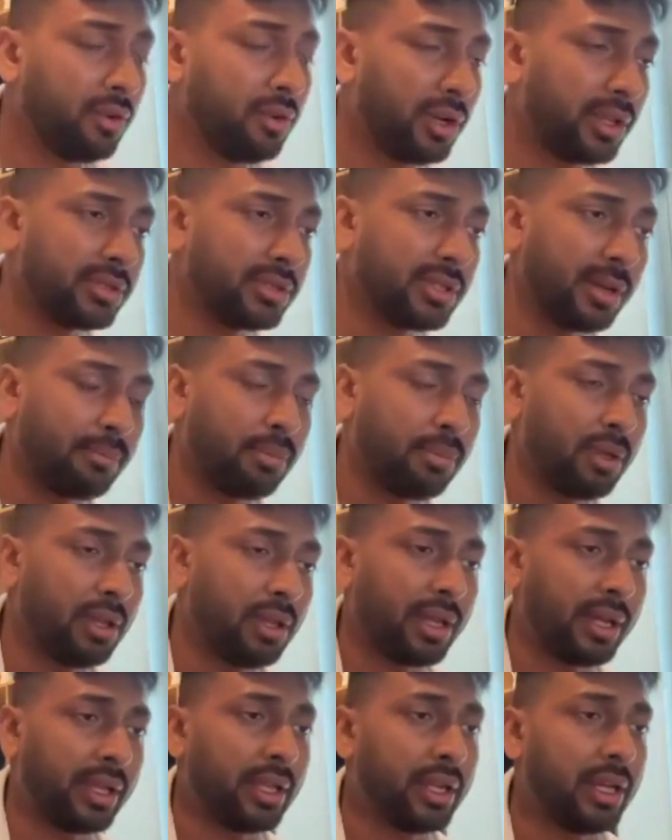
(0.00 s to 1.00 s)
For
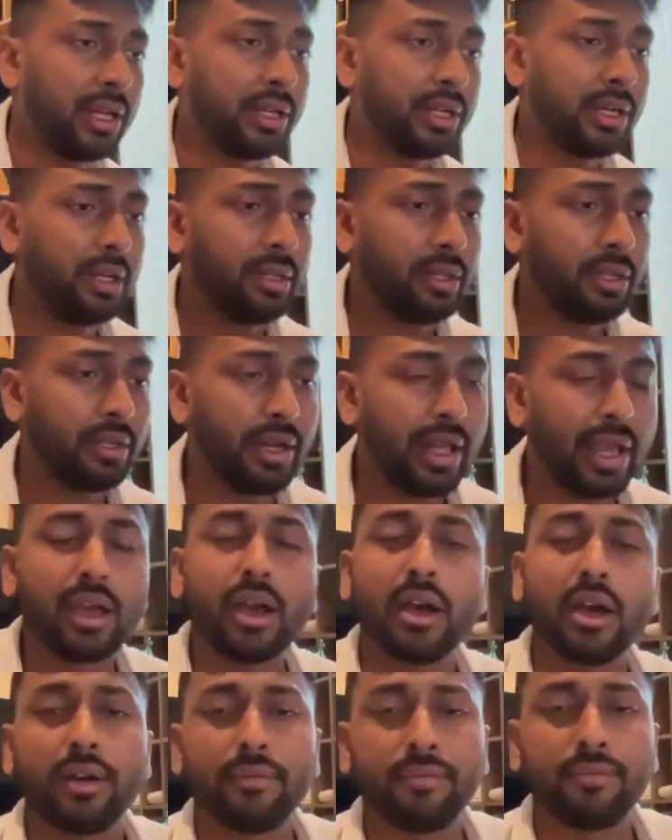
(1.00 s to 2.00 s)
example, I created the
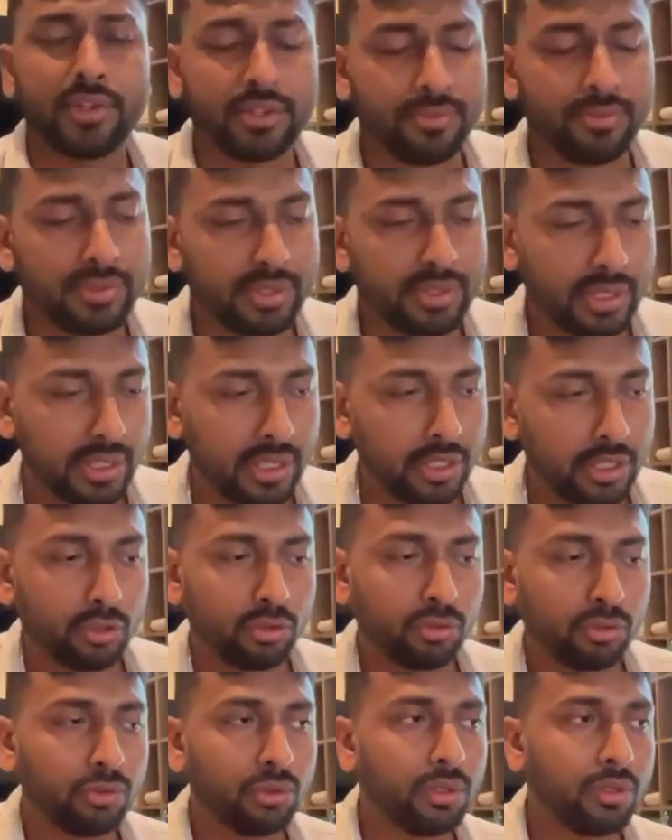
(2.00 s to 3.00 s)
Dagger, which basically
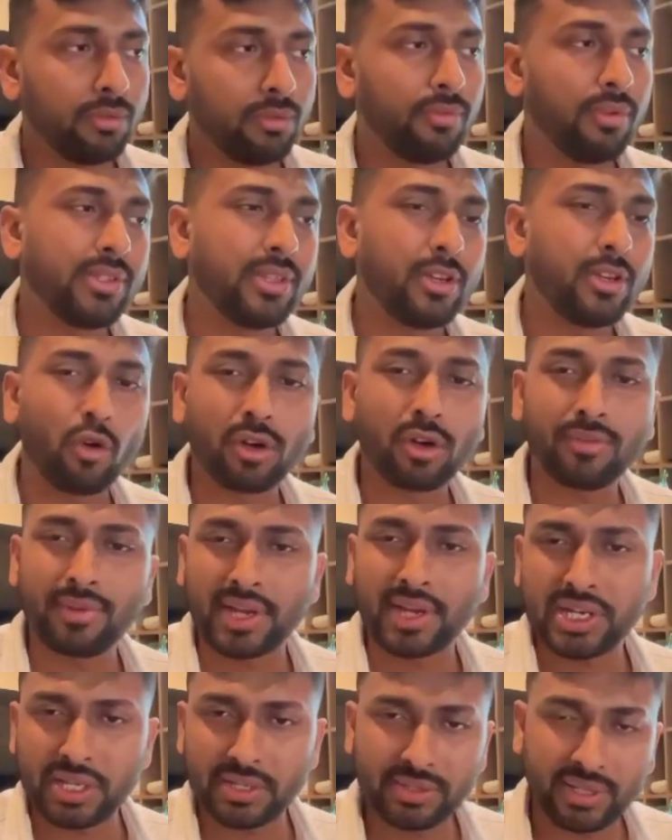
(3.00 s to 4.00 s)
is a
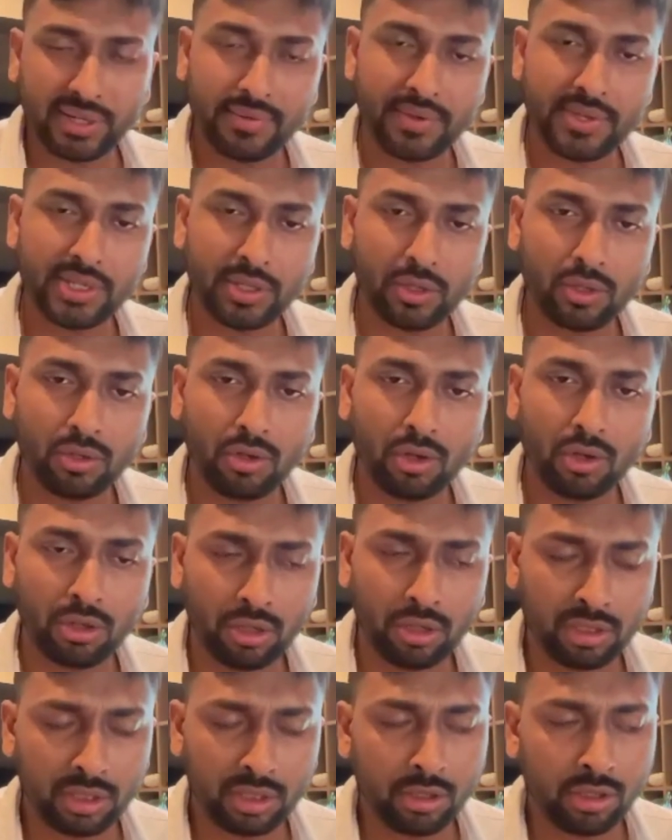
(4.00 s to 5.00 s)
notification service
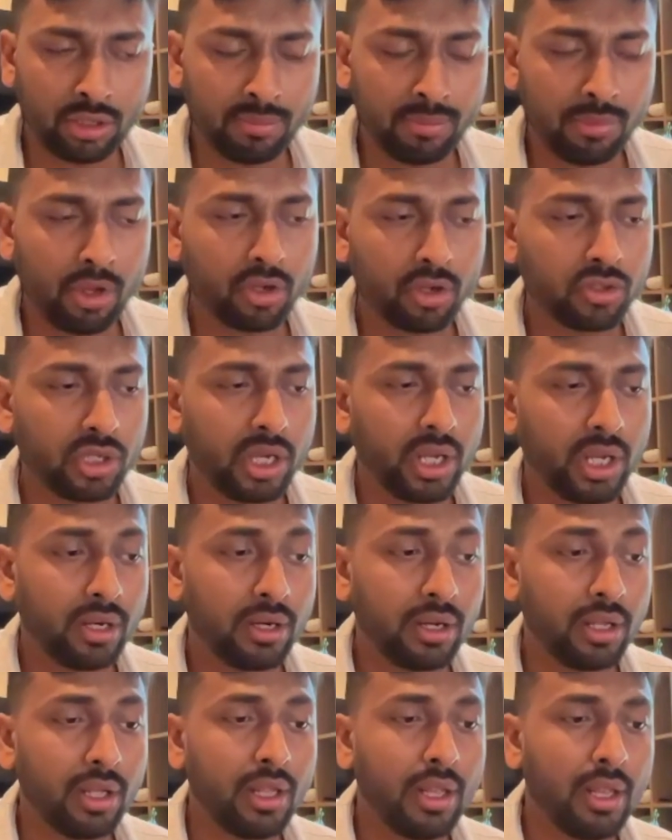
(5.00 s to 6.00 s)
on the
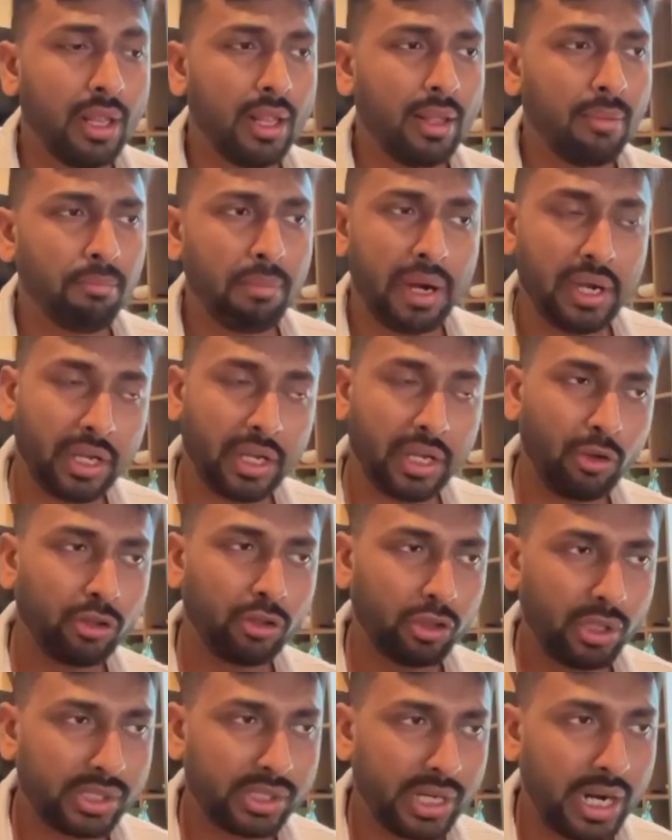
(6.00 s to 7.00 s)
blockchain. Matic
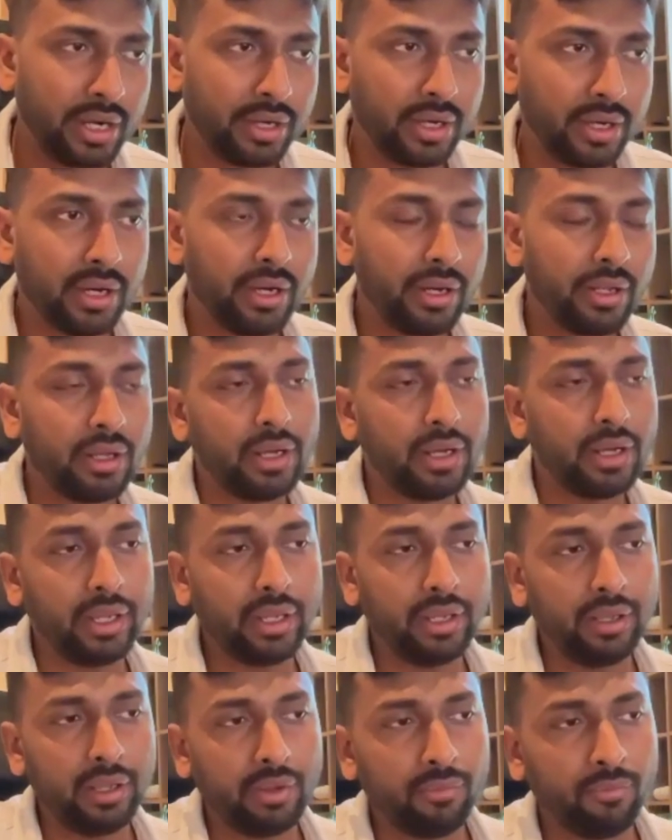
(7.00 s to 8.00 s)
also I started.
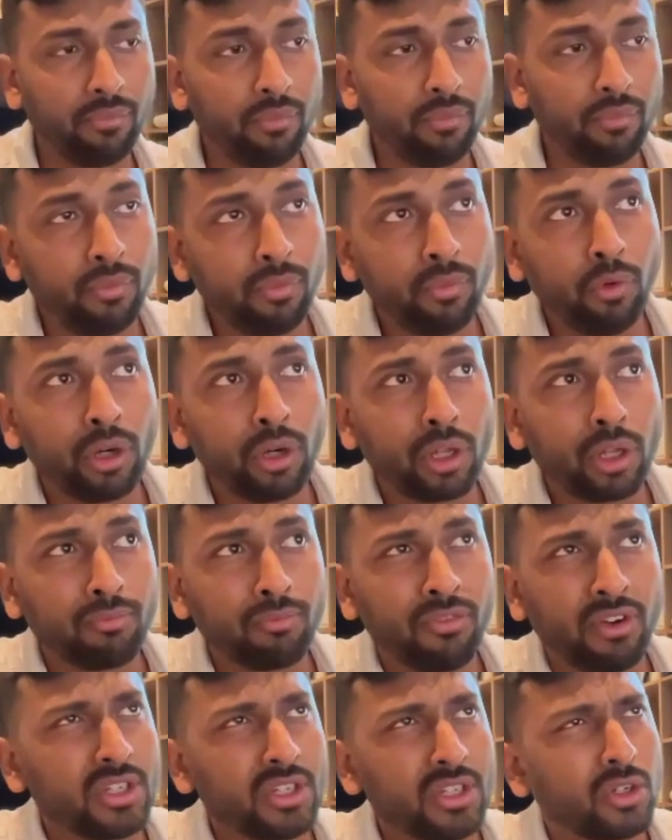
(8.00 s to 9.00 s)
I wrote a
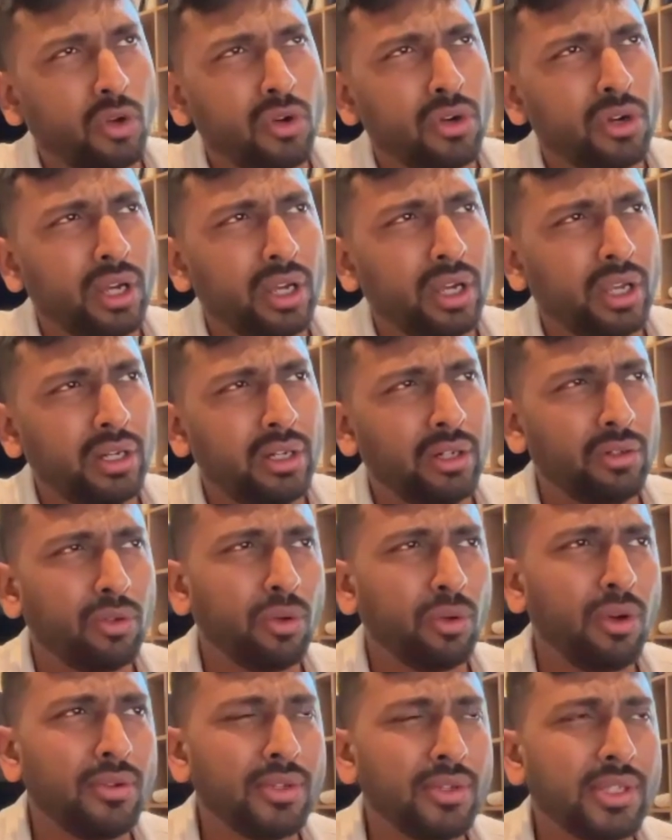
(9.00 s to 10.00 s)
first contract in
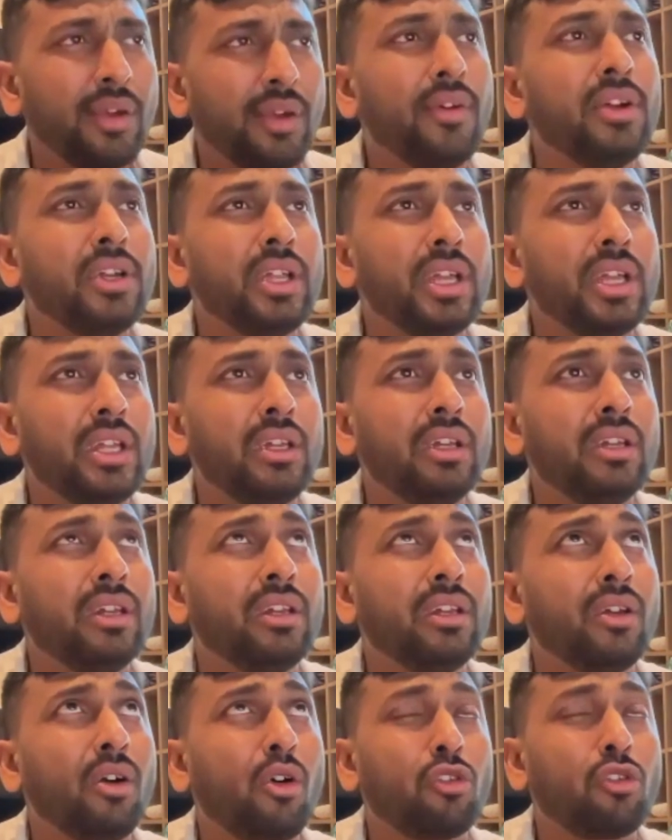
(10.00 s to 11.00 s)

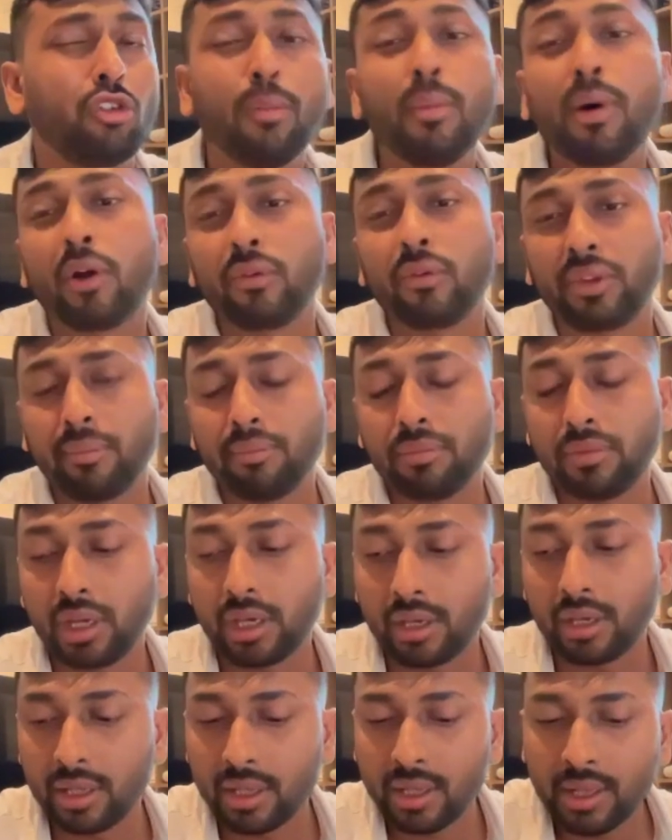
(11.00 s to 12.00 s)
2017 October or
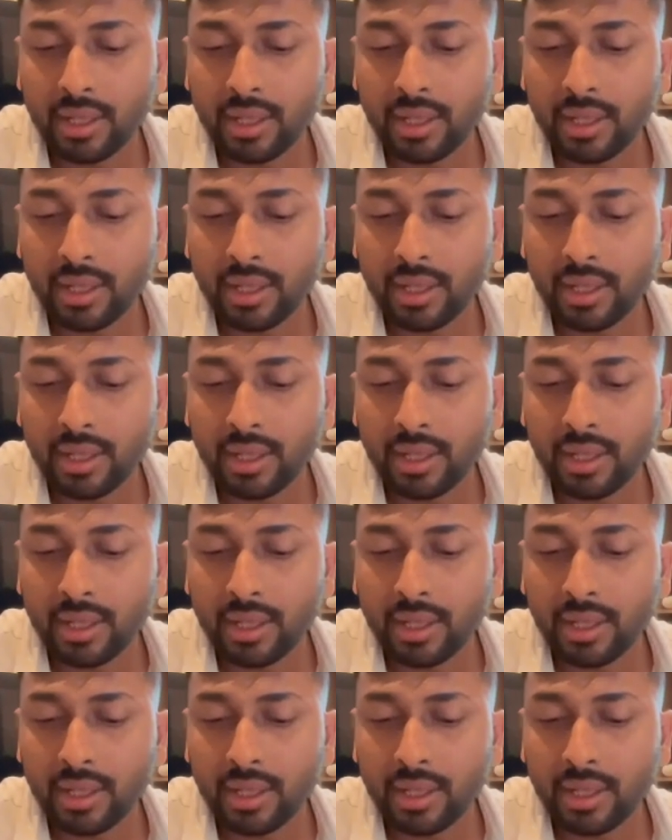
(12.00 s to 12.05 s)
something.